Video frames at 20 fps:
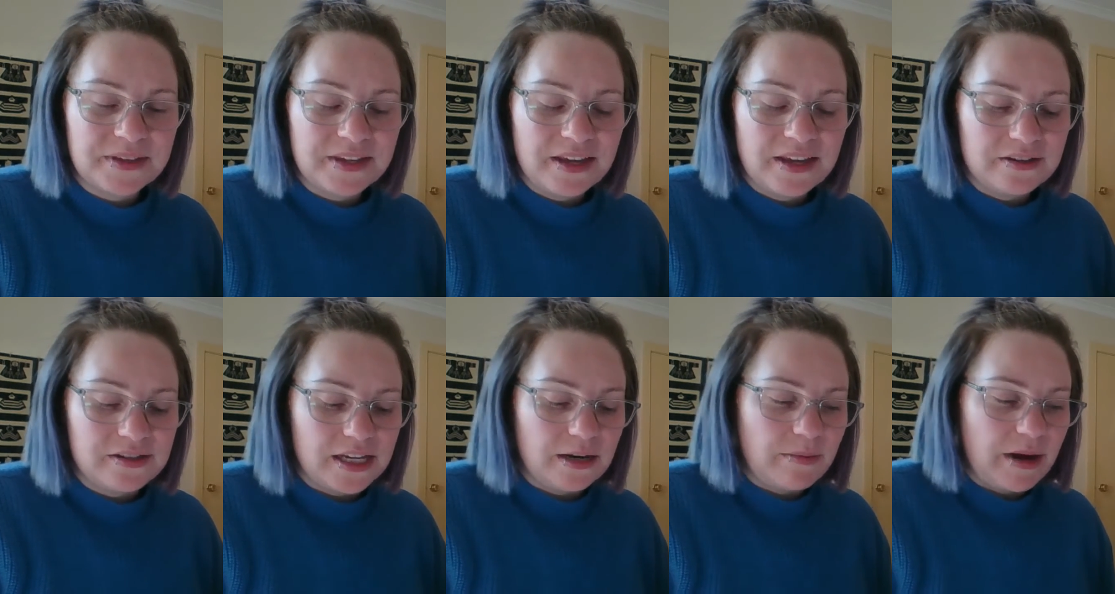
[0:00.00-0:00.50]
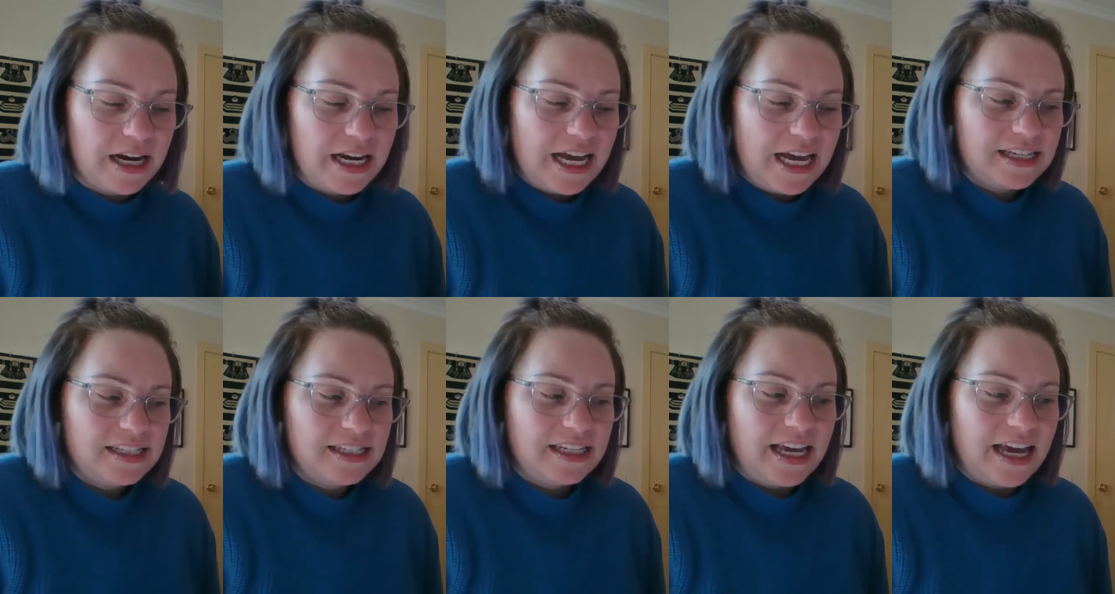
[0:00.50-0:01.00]
So in my
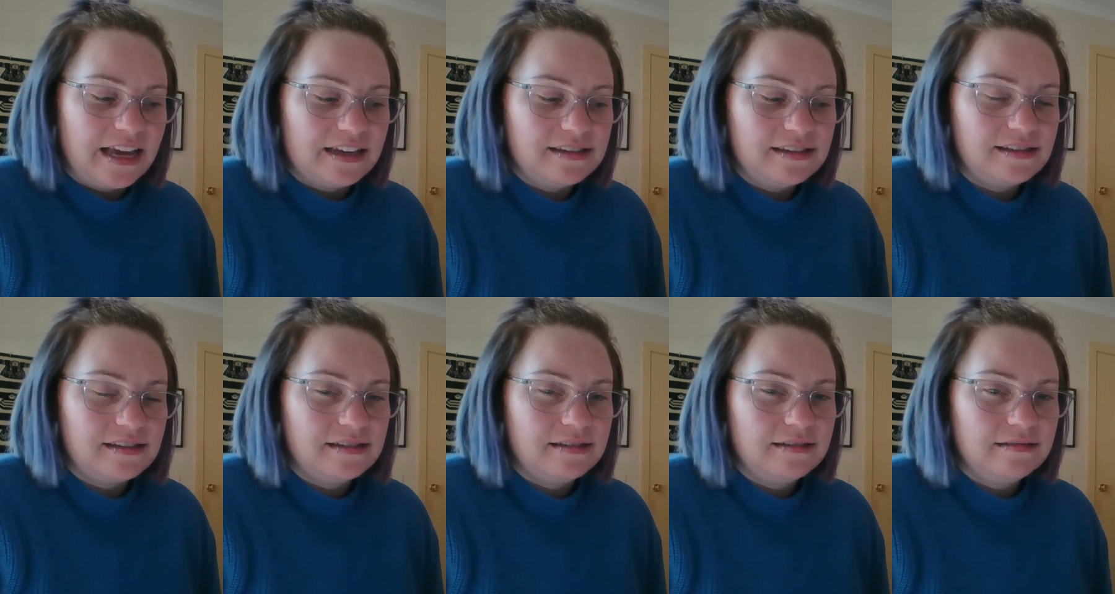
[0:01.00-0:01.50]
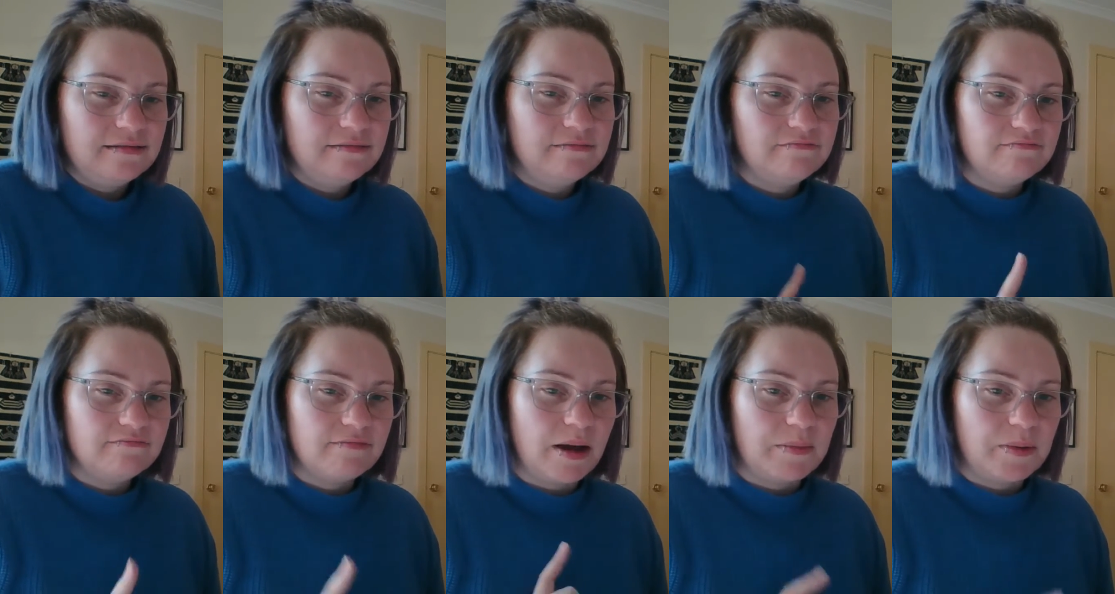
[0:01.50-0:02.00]
next guess,
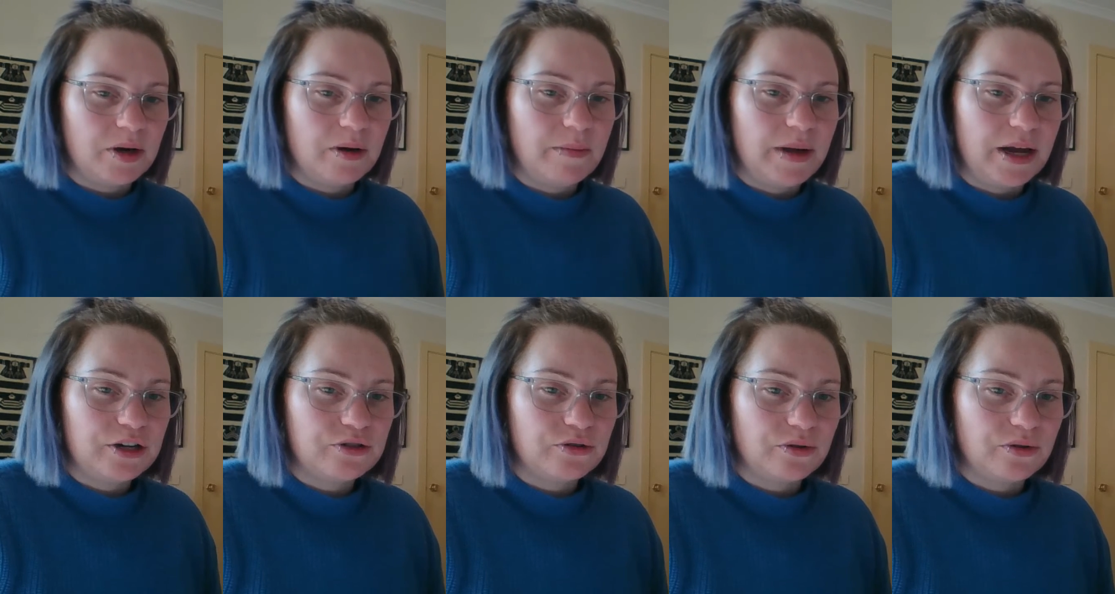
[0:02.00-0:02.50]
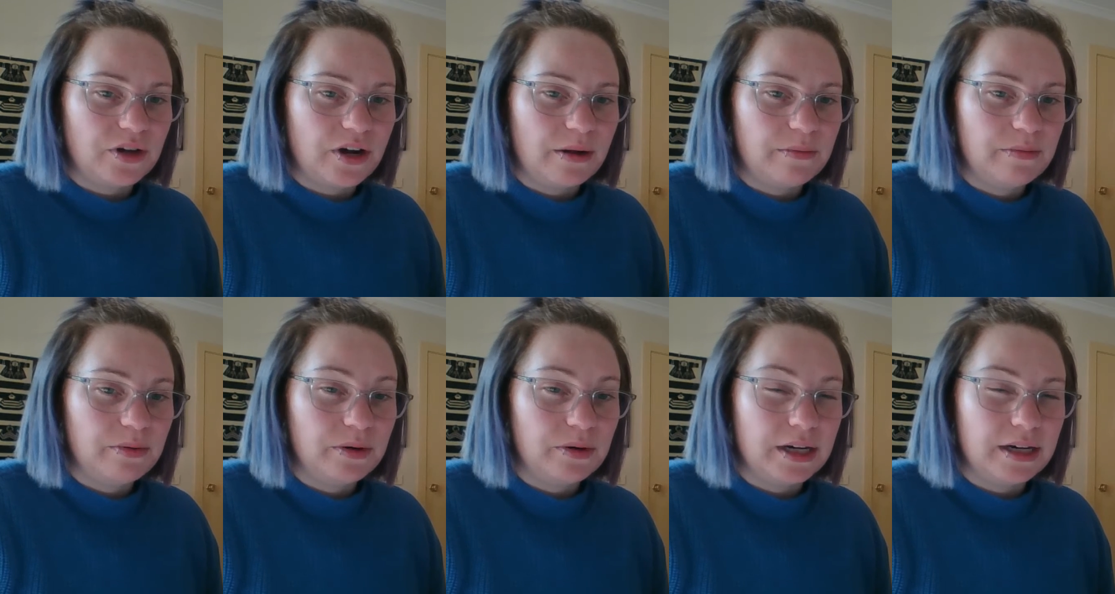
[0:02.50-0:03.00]
I'm going to make sure that I
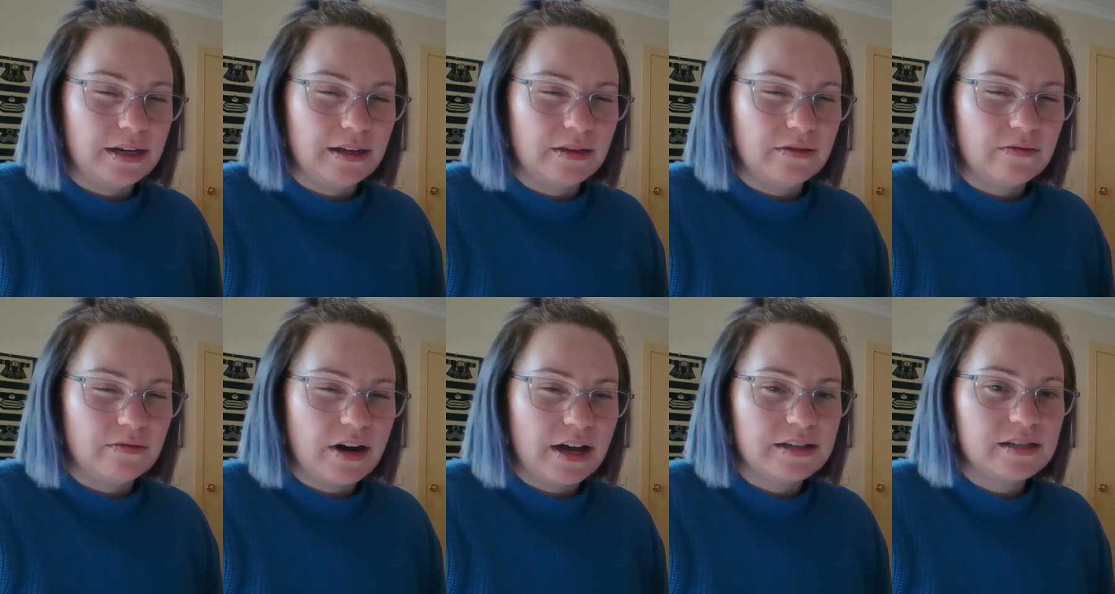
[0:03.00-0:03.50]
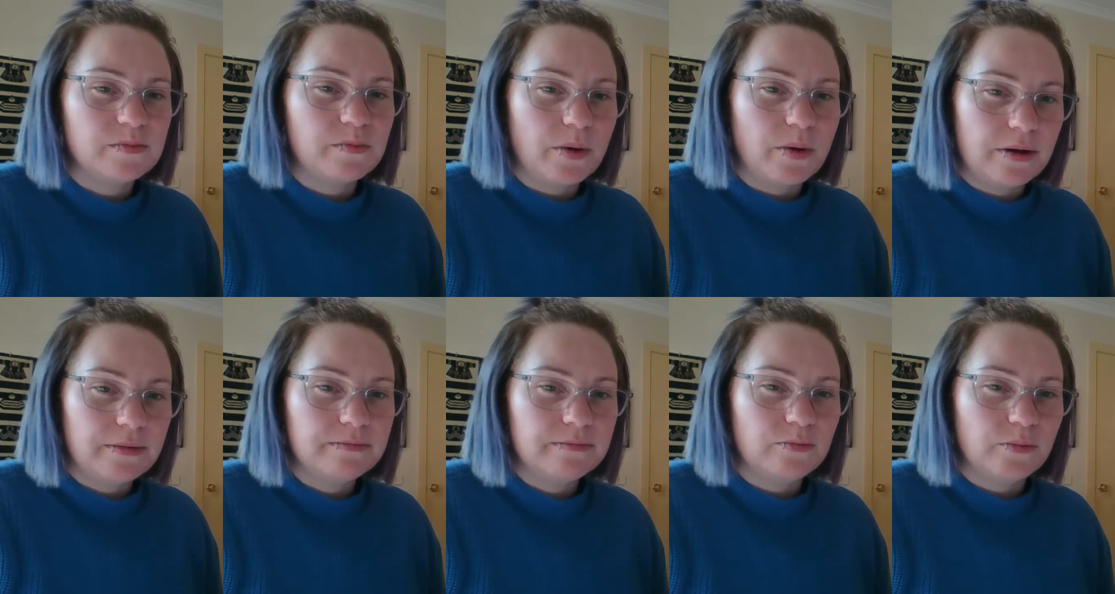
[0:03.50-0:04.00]
put it in the right
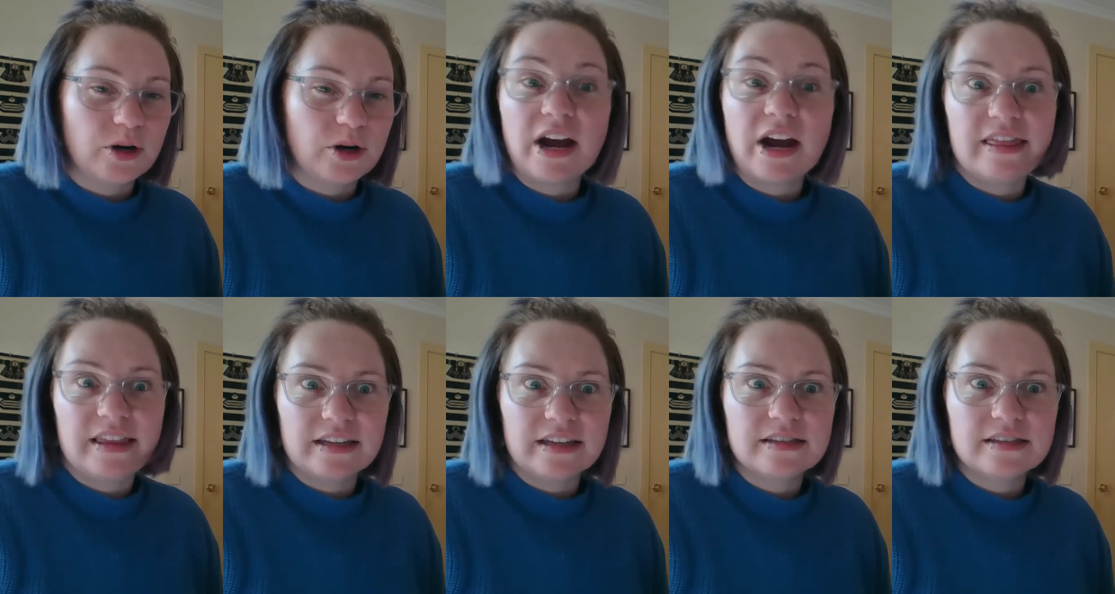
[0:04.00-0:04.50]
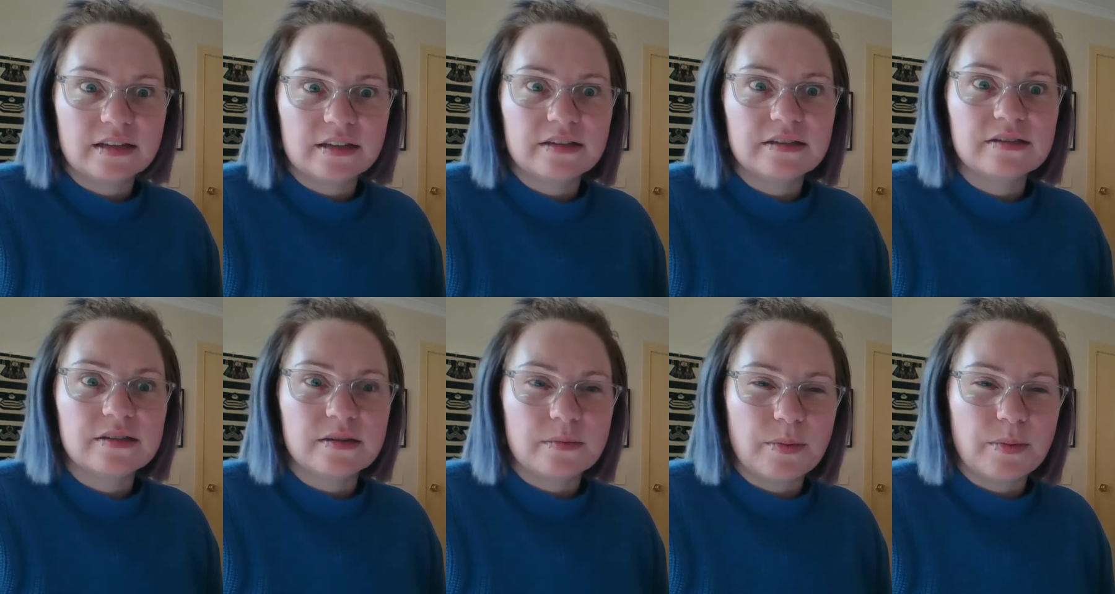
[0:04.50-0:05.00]
spot where I think it's
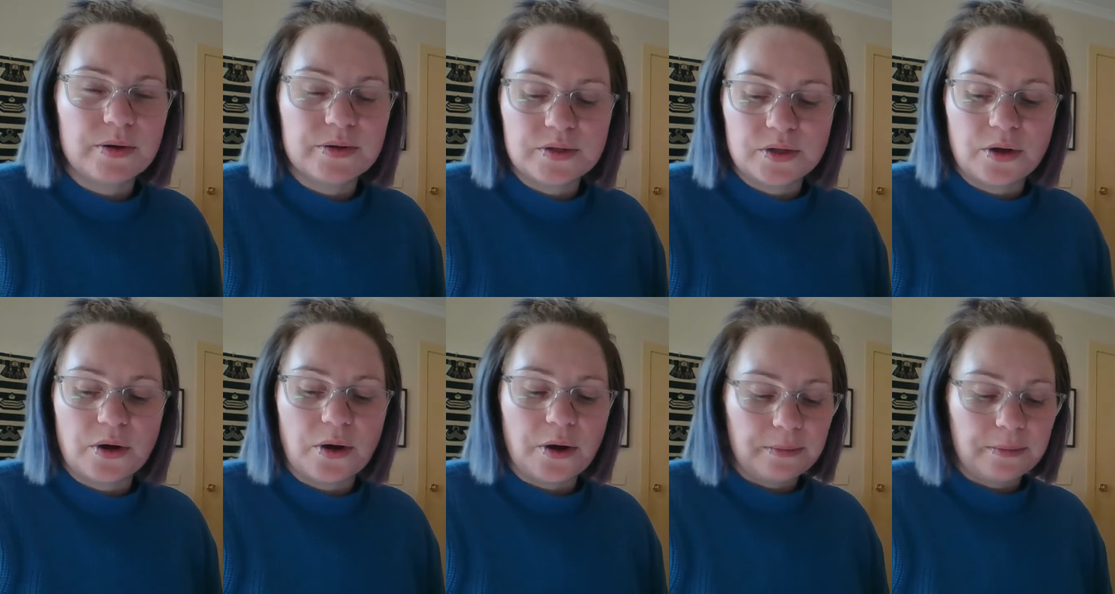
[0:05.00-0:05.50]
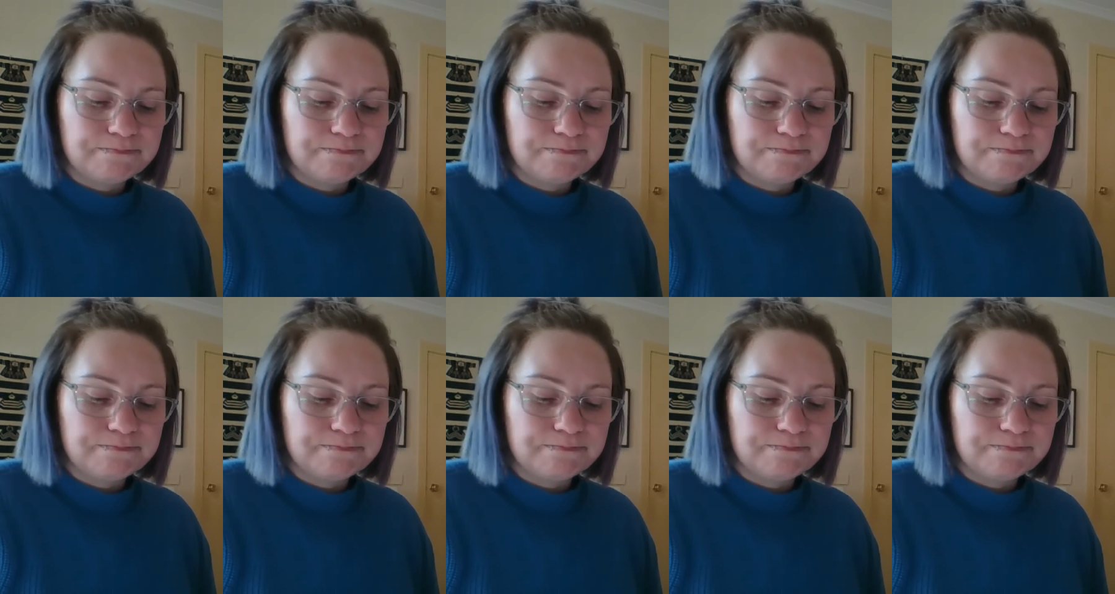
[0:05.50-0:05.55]
supposed to go.